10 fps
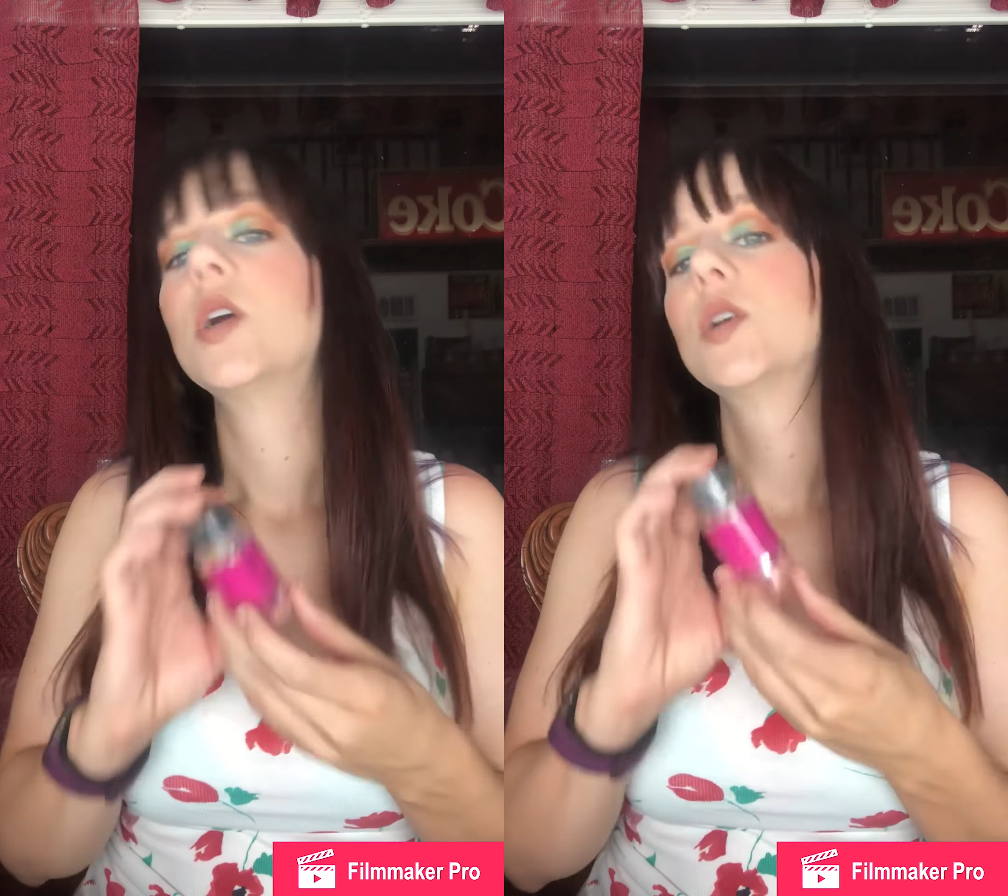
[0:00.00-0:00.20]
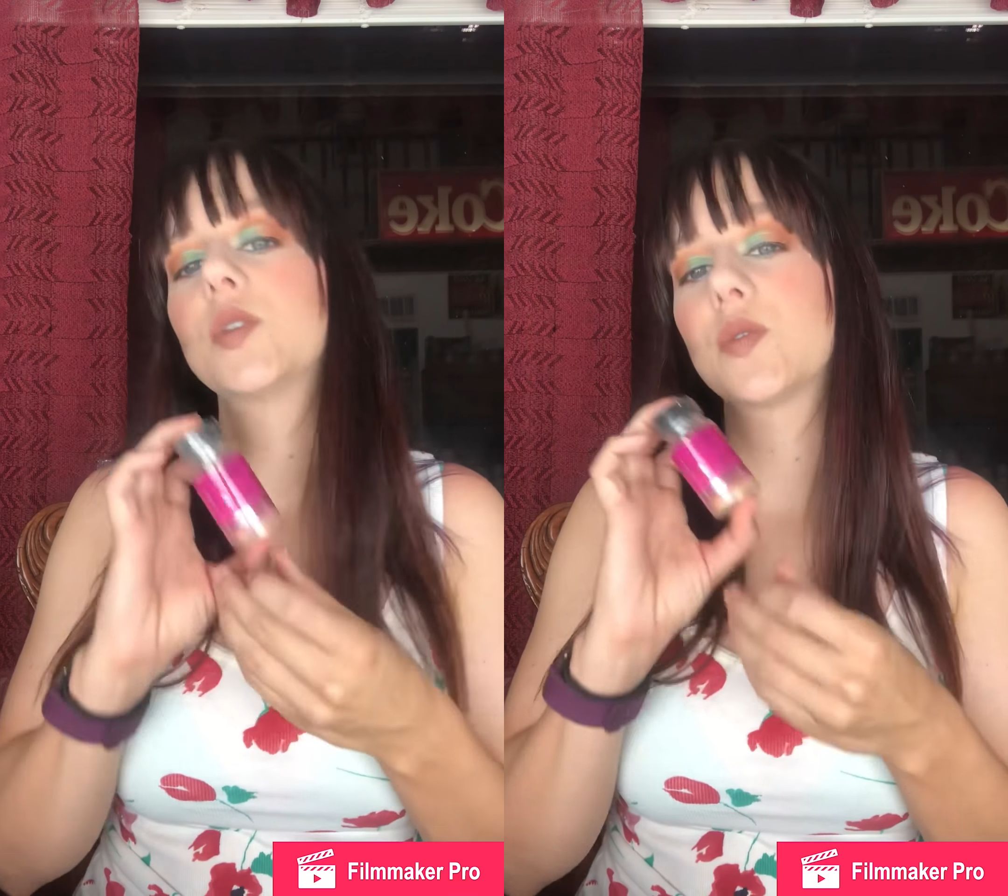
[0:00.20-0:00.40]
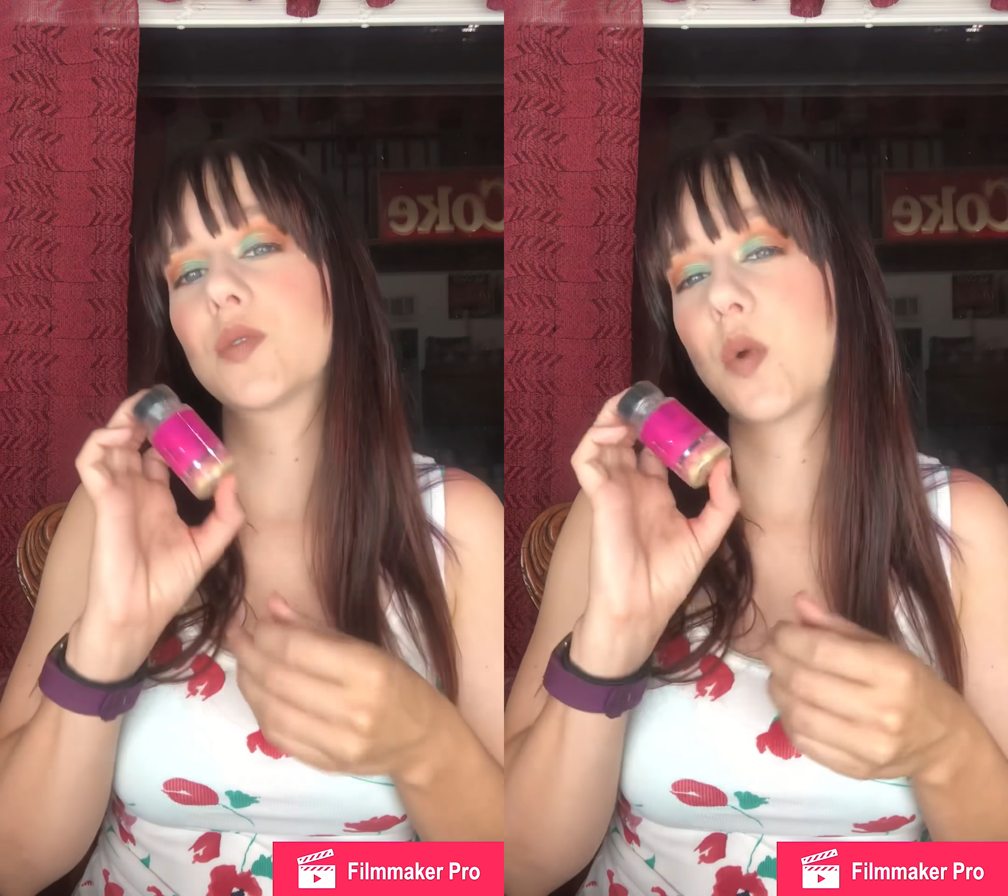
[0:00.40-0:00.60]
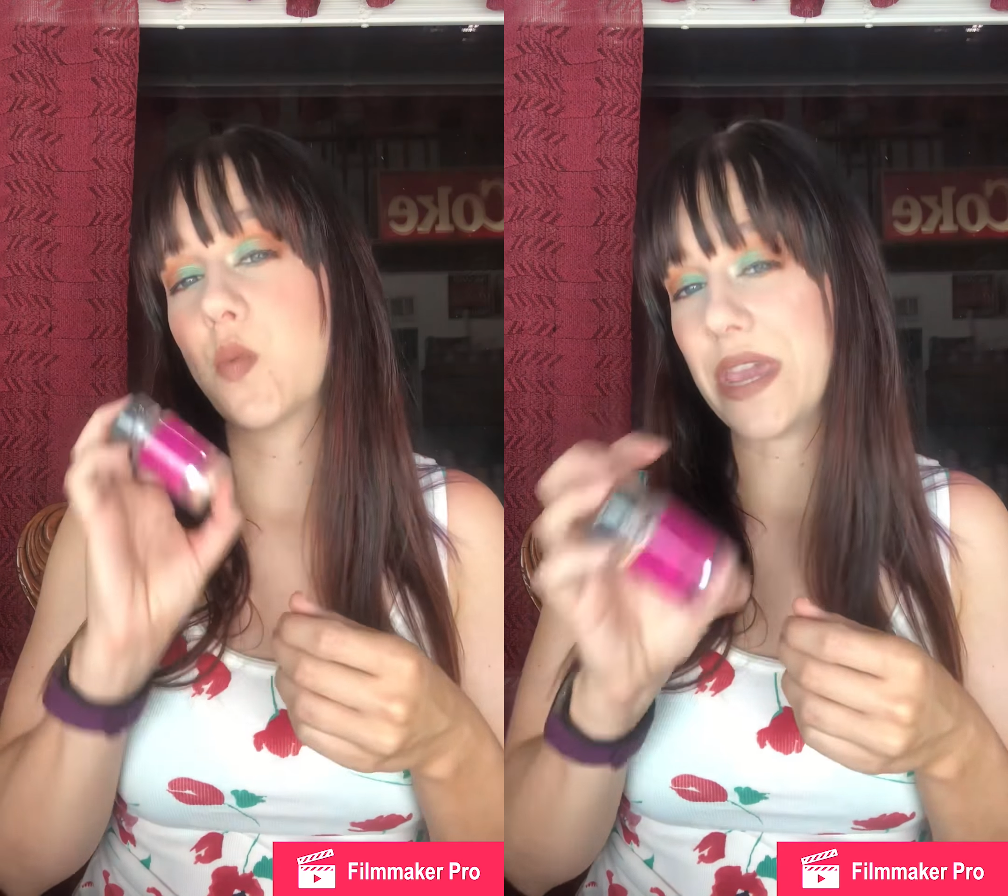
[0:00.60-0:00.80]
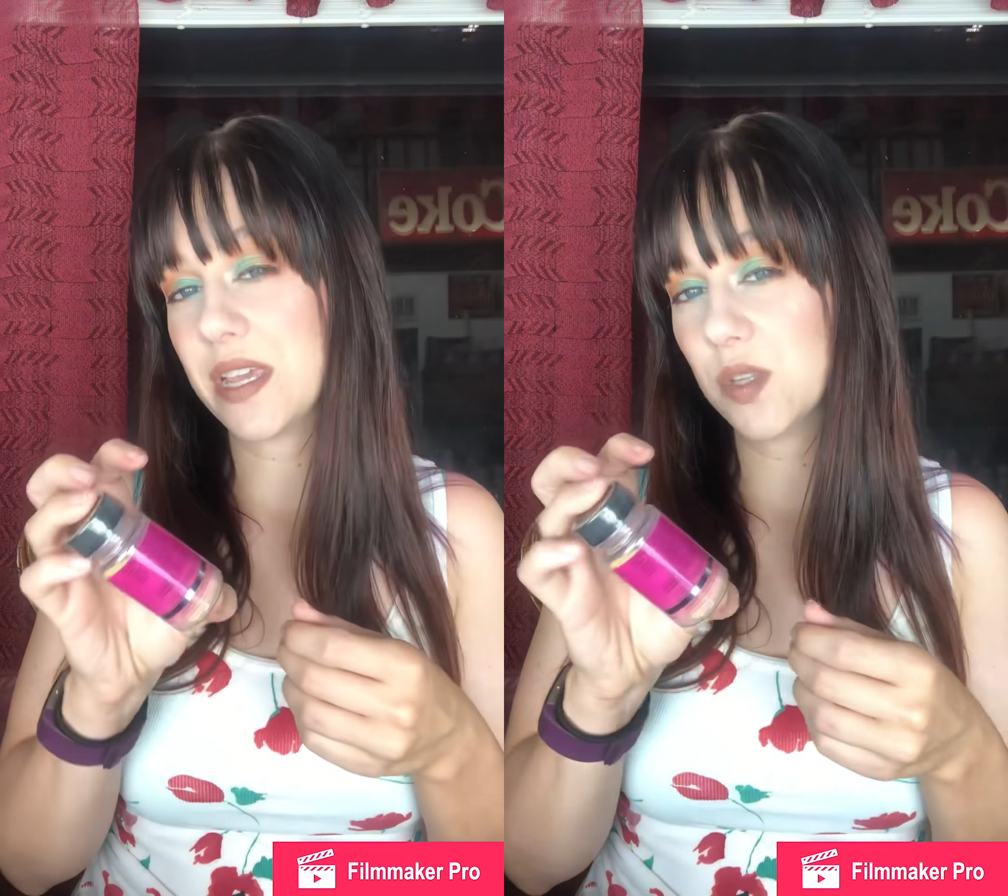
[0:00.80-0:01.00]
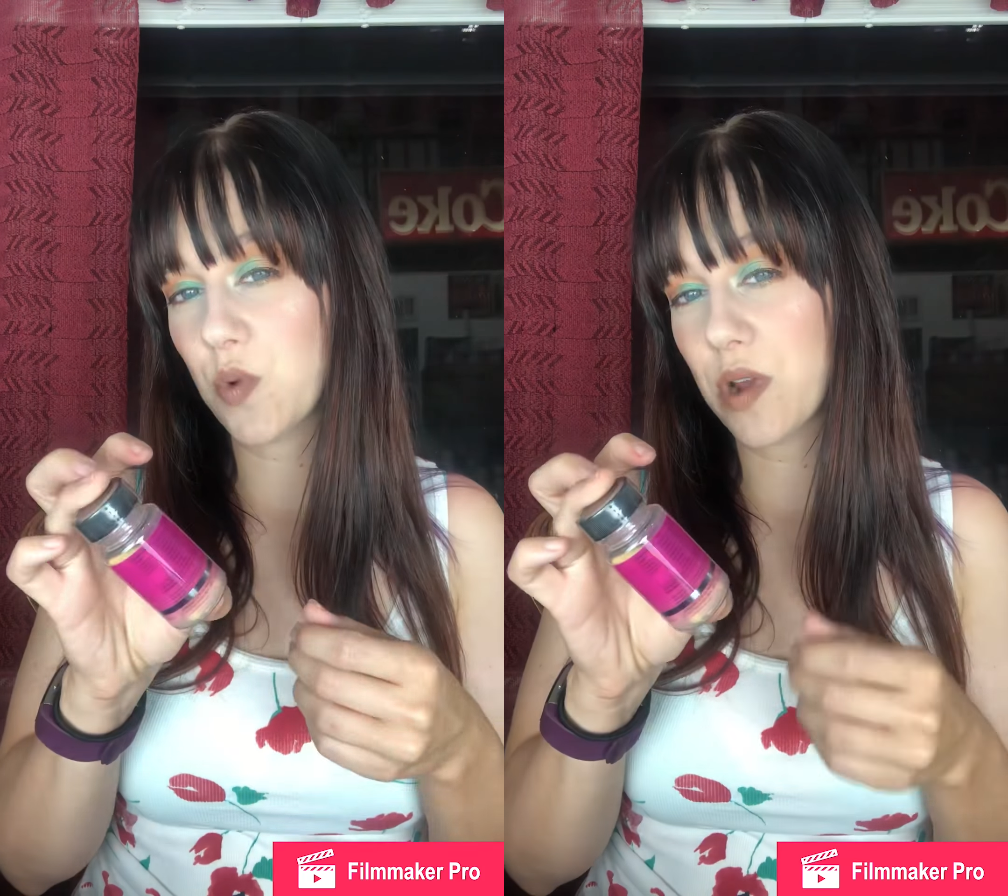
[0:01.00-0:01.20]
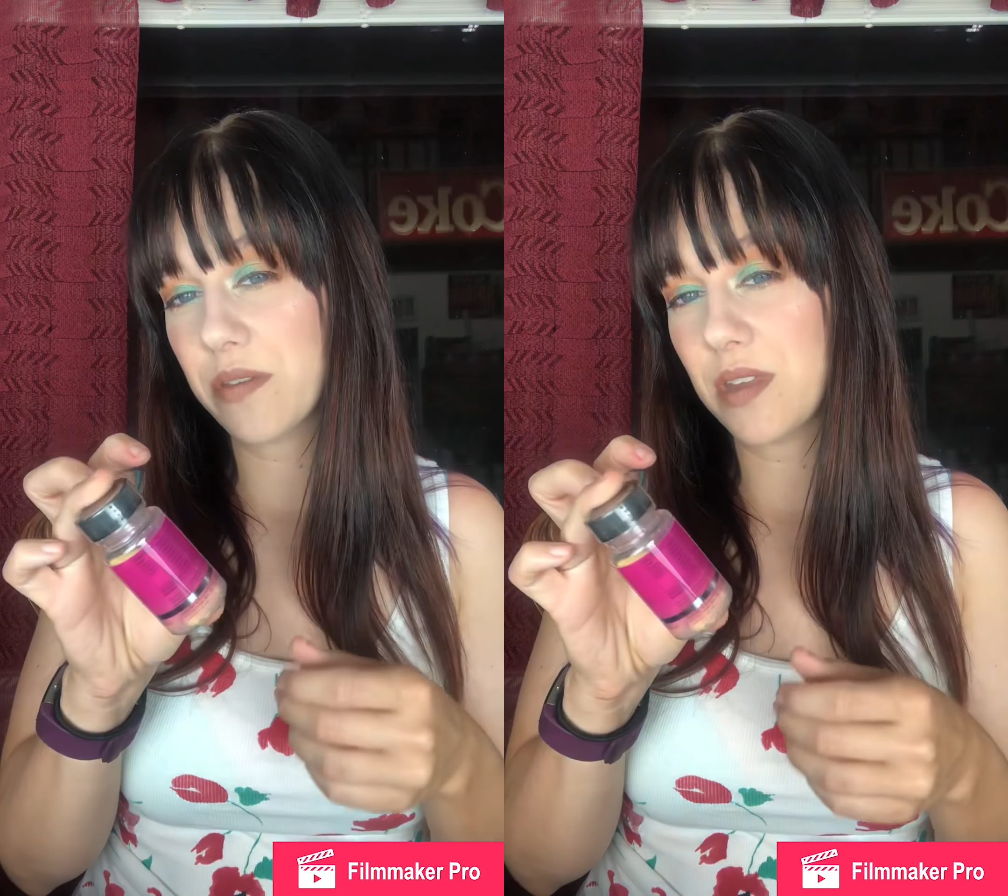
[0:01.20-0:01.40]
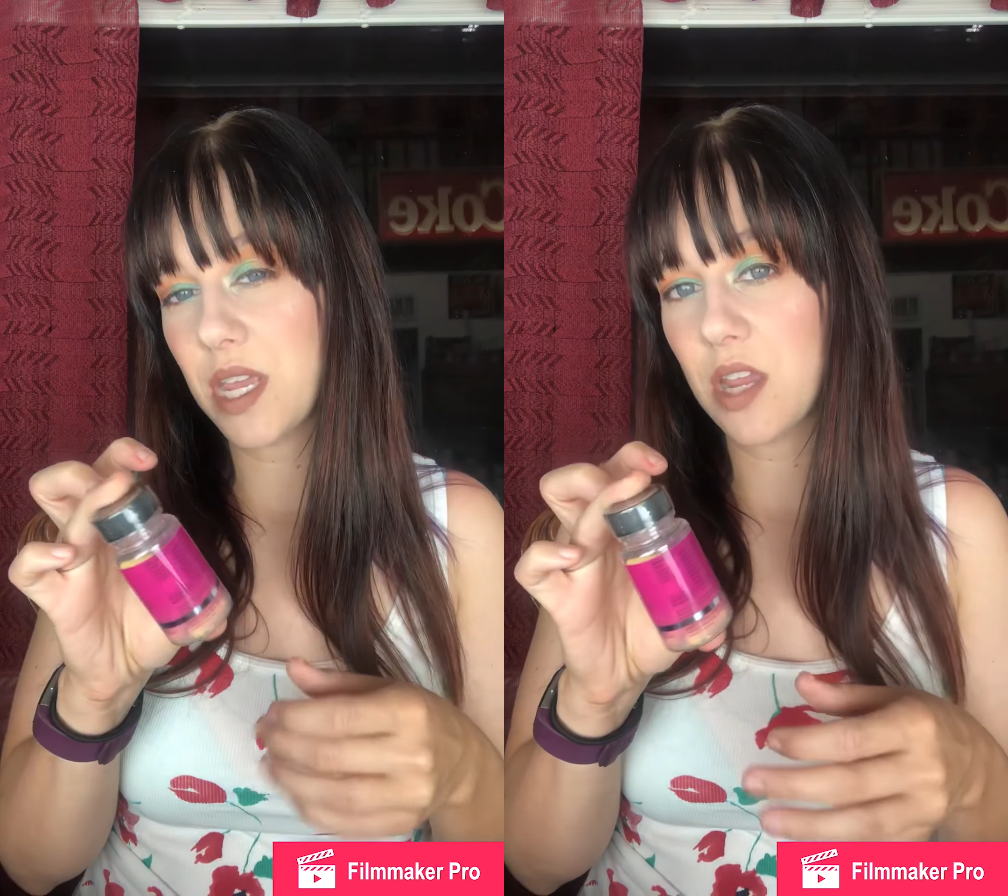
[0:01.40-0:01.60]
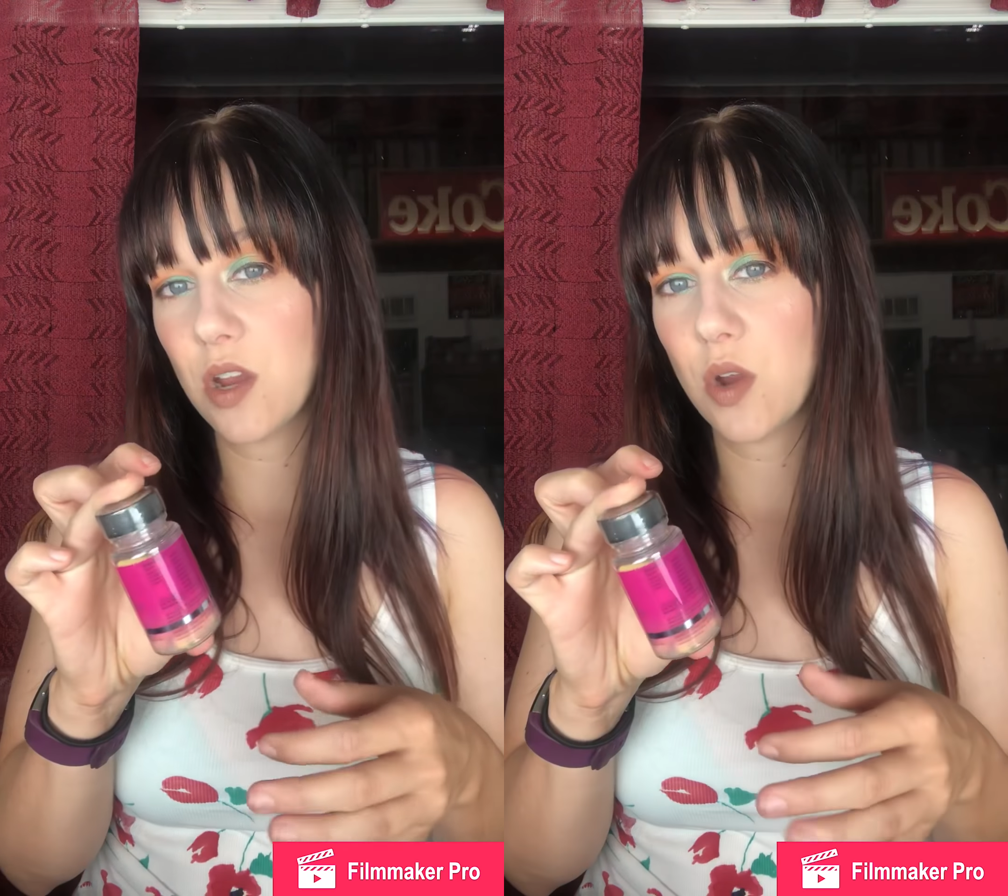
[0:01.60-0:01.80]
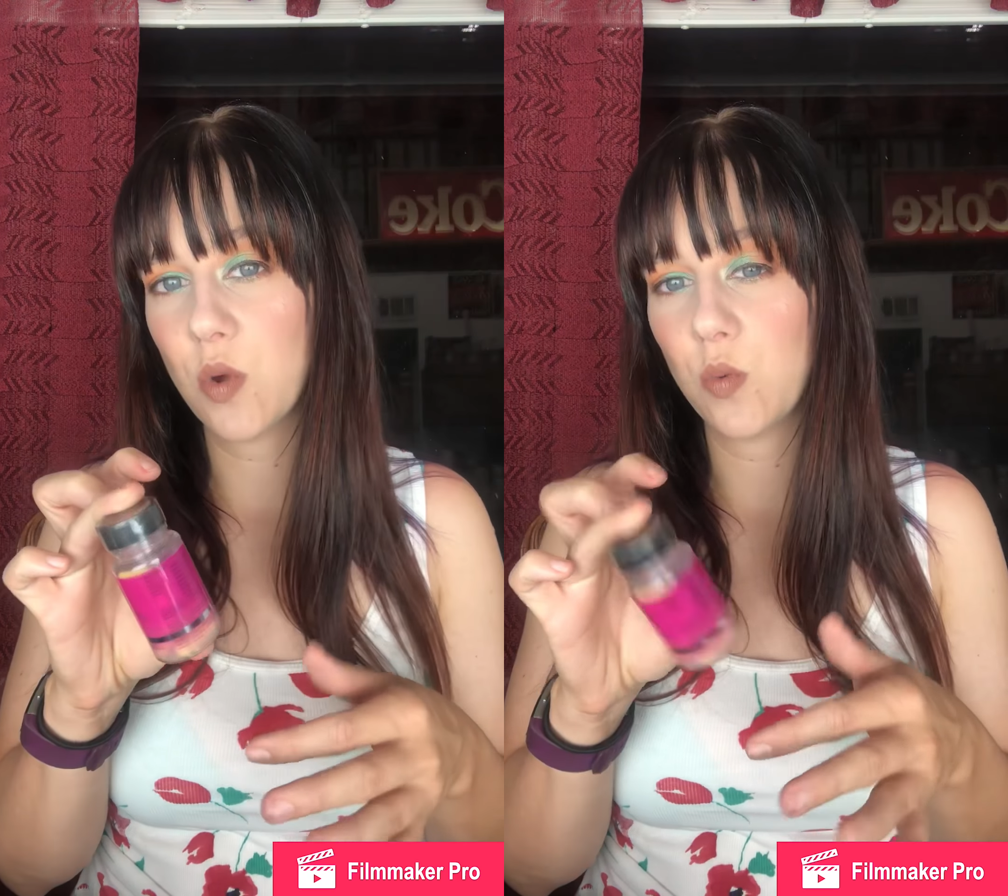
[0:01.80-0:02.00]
So there's a week's worth in here,